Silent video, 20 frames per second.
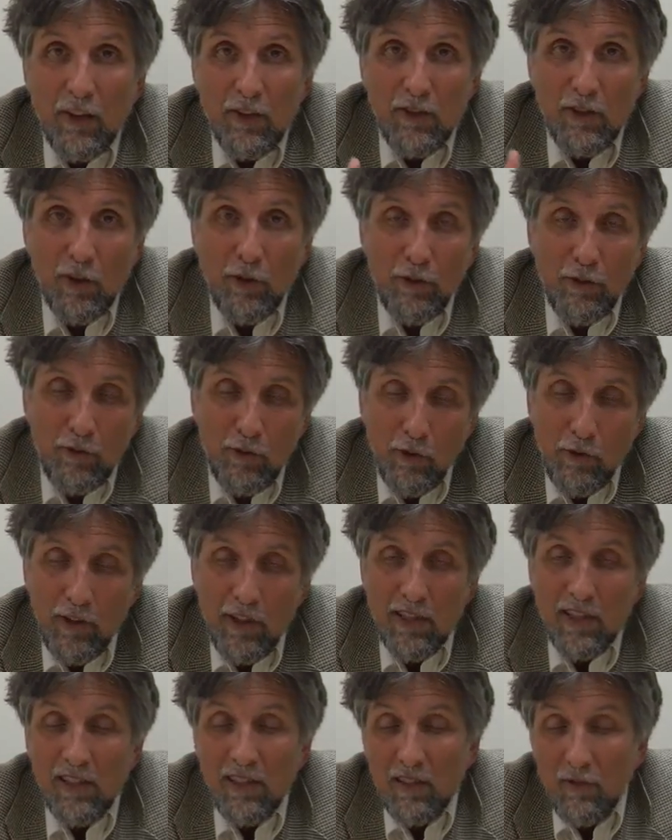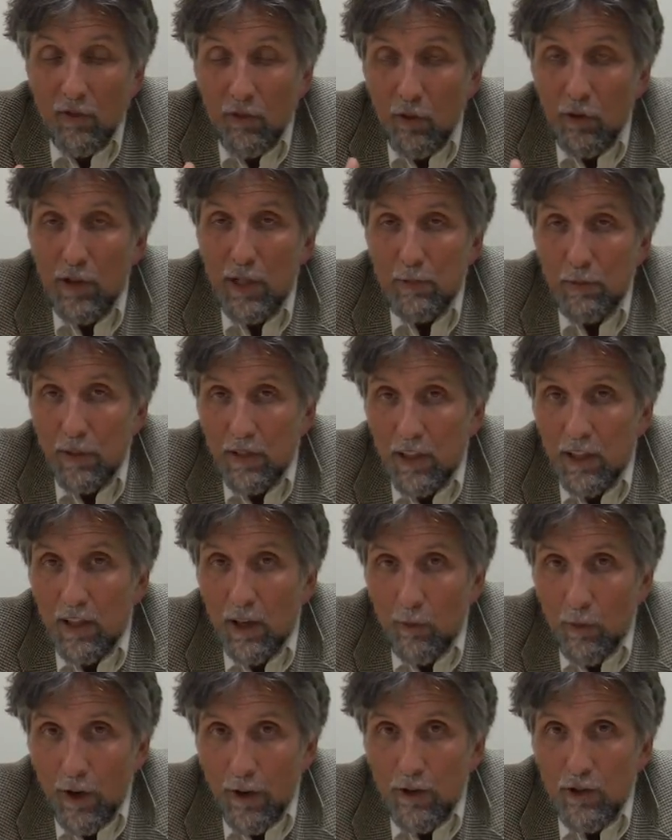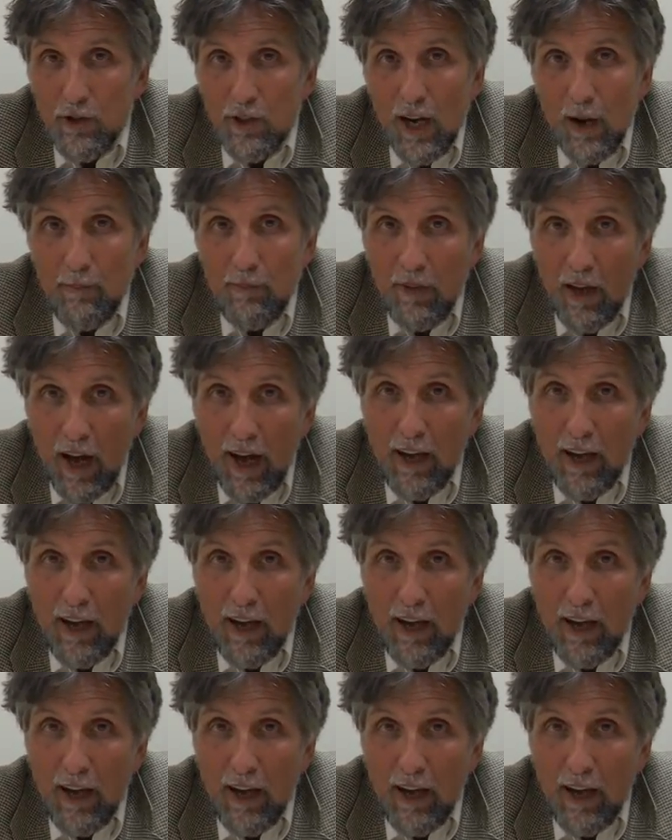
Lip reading: So through this particular workshop,